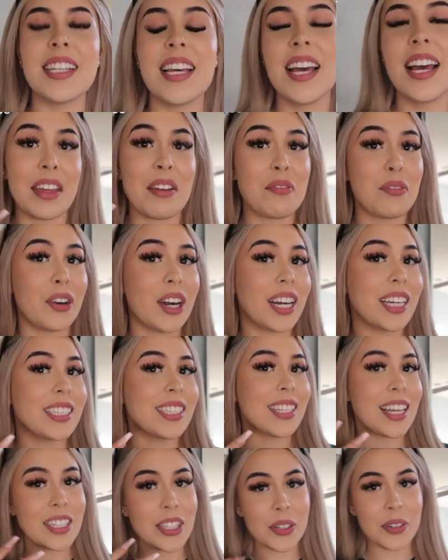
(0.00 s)
and then for
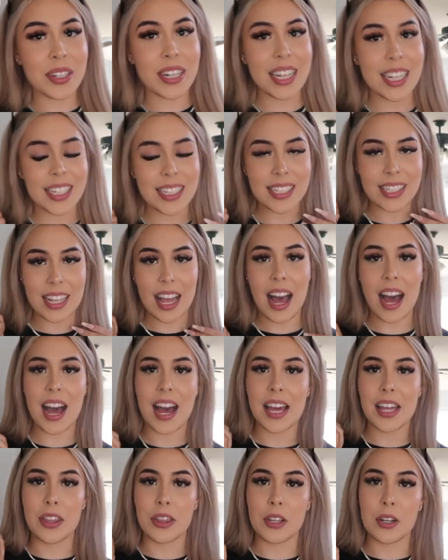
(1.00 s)
accessories
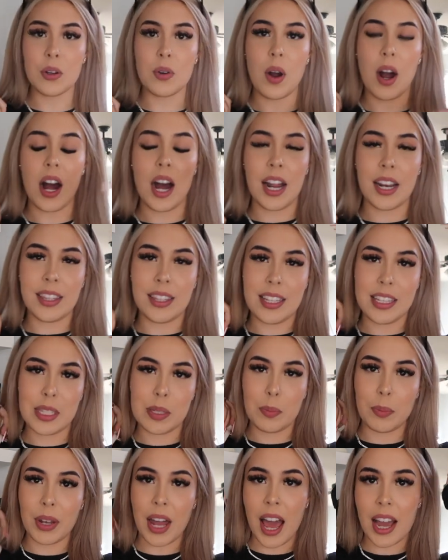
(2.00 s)
I threw on
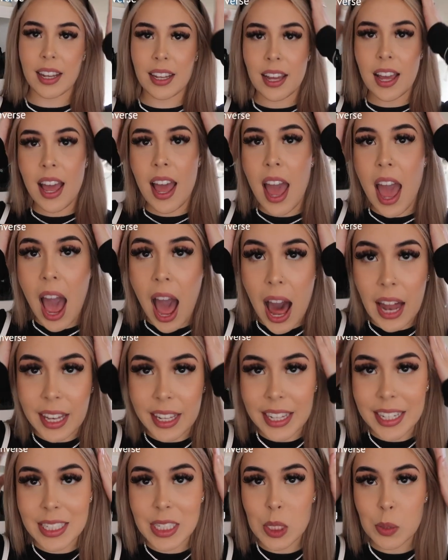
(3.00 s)
these black
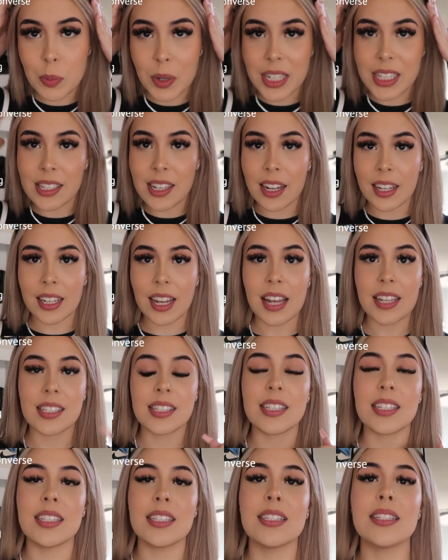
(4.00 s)
AliExpress
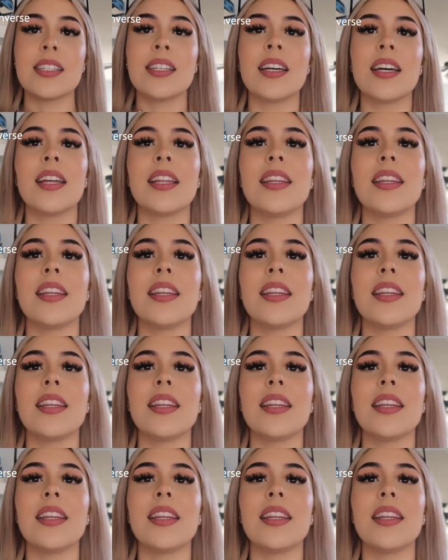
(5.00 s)
sunglasses,